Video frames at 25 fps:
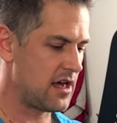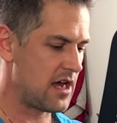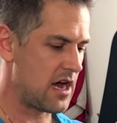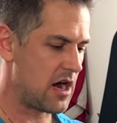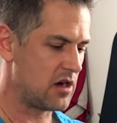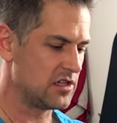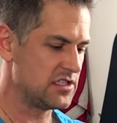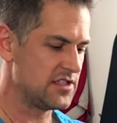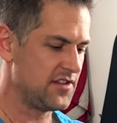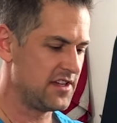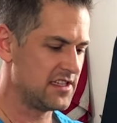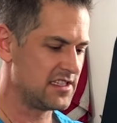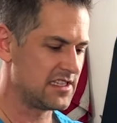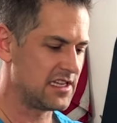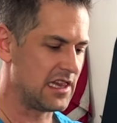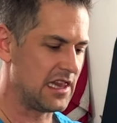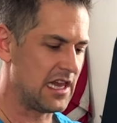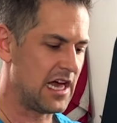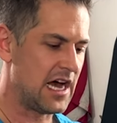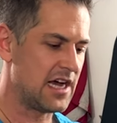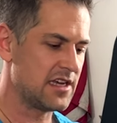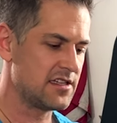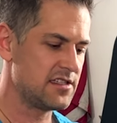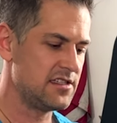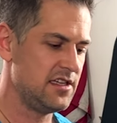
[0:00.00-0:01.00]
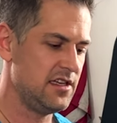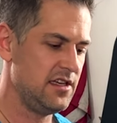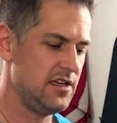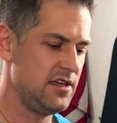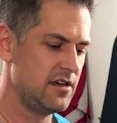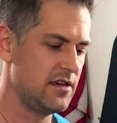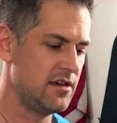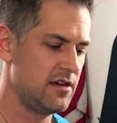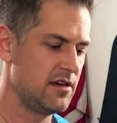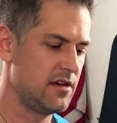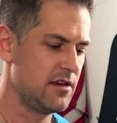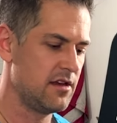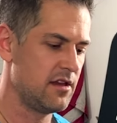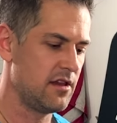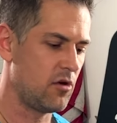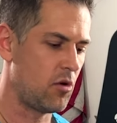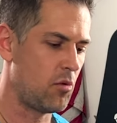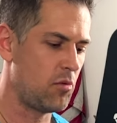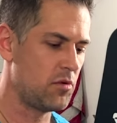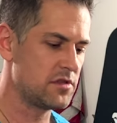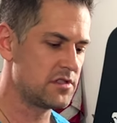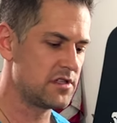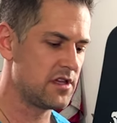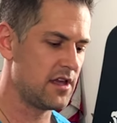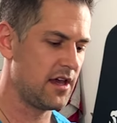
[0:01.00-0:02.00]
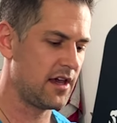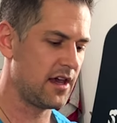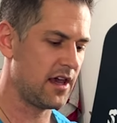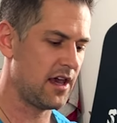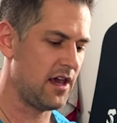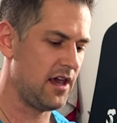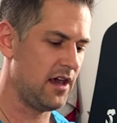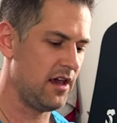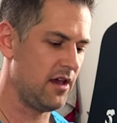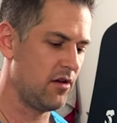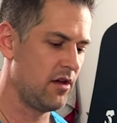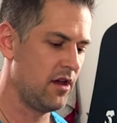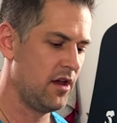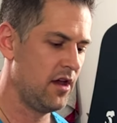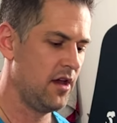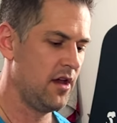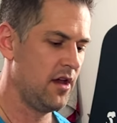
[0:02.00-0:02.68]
I say like this glossy, almost like a,